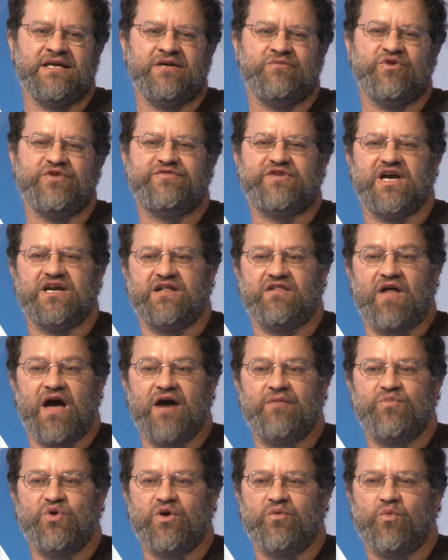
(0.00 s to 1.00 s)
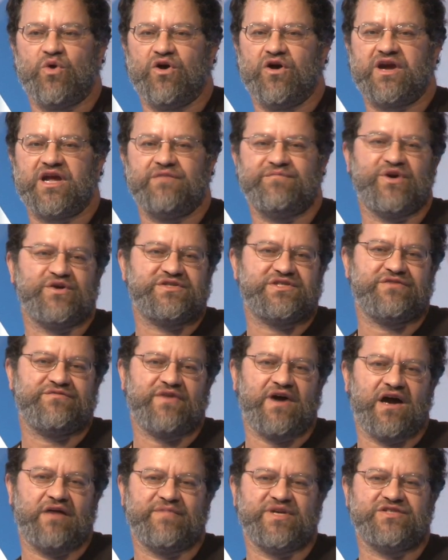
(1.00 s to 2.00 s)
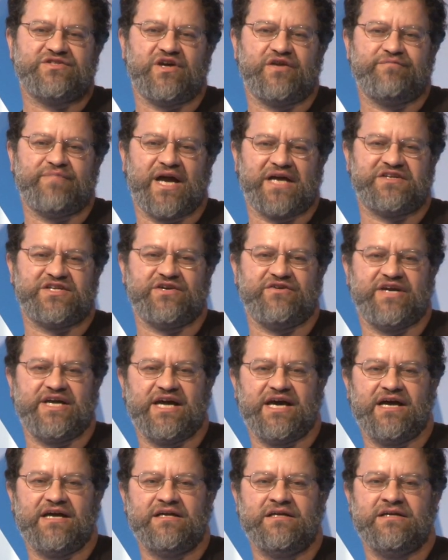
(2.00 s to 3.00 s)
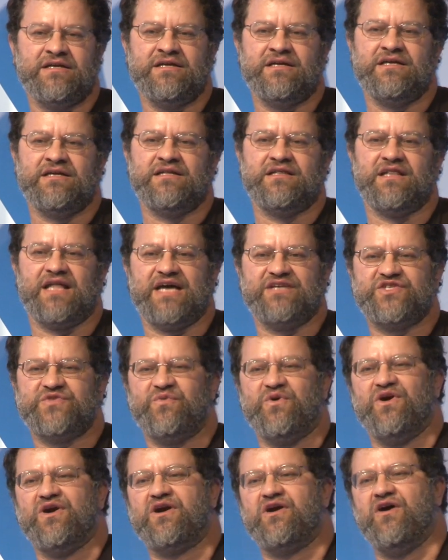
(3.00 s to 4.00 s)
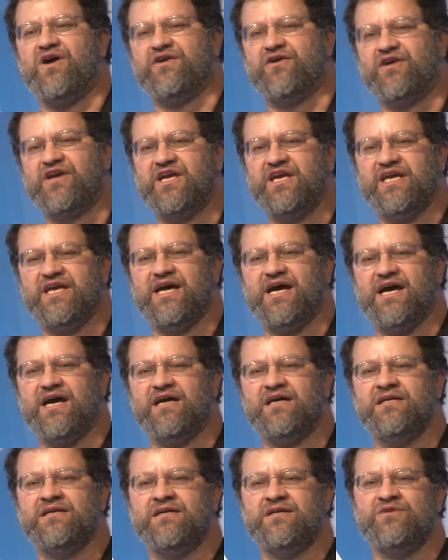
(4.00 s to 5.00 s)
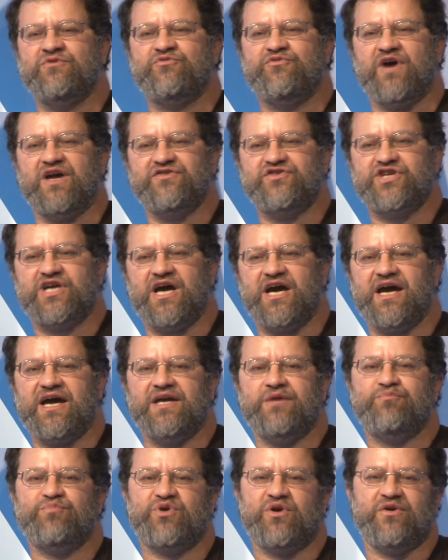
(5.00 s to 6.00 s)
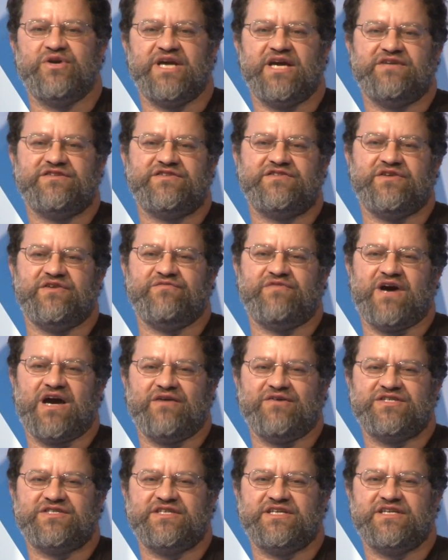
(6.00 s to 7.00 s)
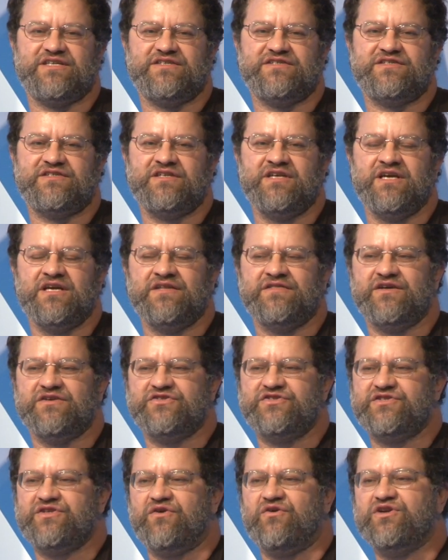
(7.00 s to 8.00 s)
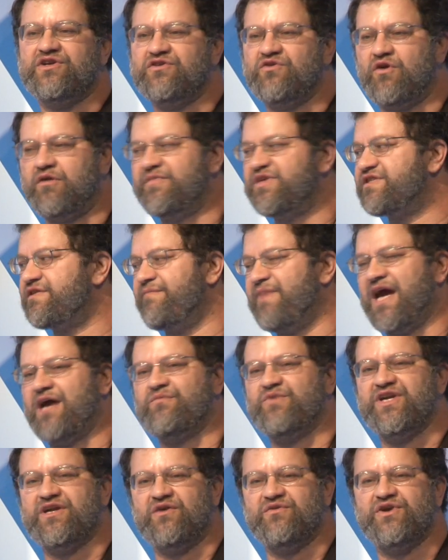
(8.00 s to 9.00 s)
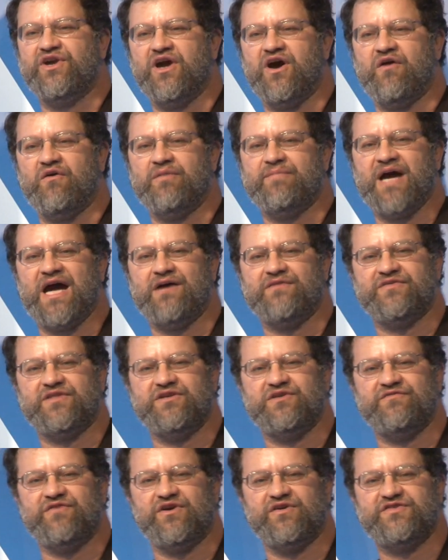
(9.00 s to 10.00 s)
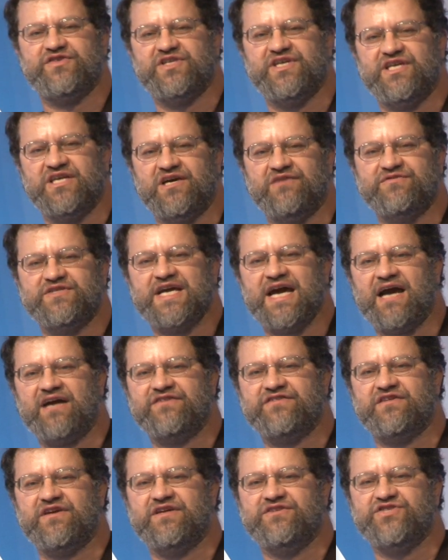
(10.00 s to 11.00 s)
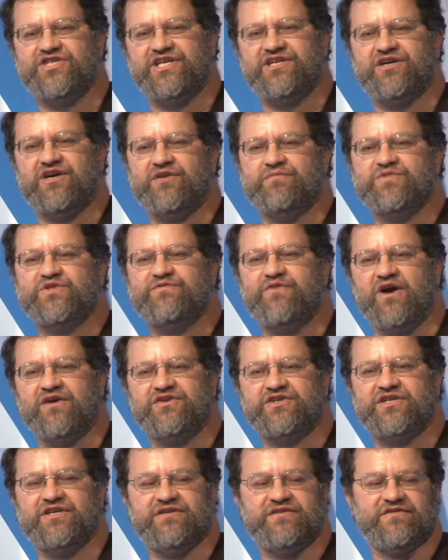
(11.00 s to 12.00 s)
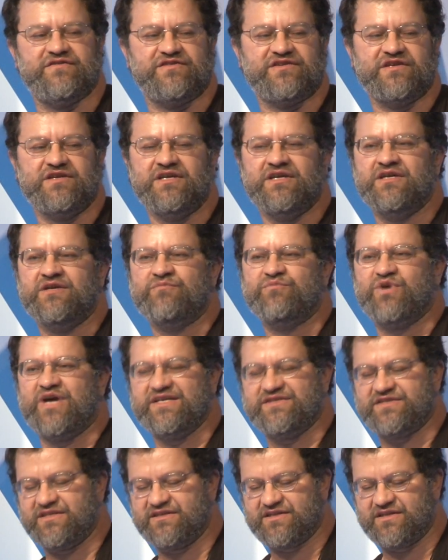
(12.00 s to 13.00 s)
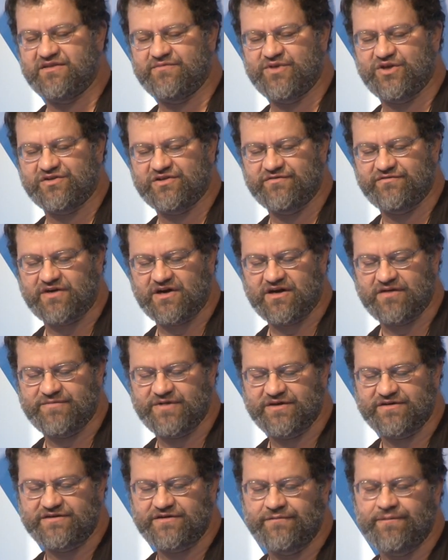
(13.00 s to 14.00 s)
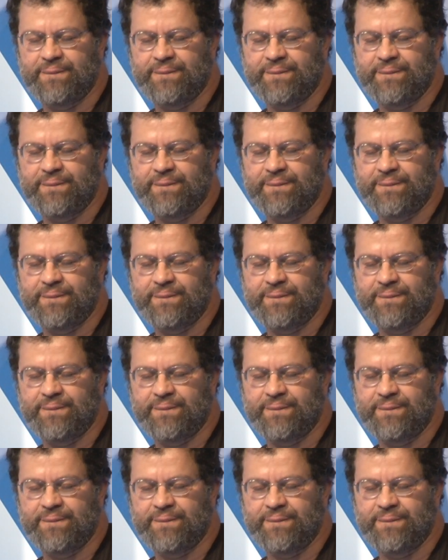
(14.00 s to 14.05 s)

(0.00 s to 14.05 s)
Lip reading: We've done a lot more work in most environments on bacteria, less work on archaea, fungi, protists, and viruses. There's still an enormous amount we don't know about the diversity of taxa, genomes, functions present in the built environment.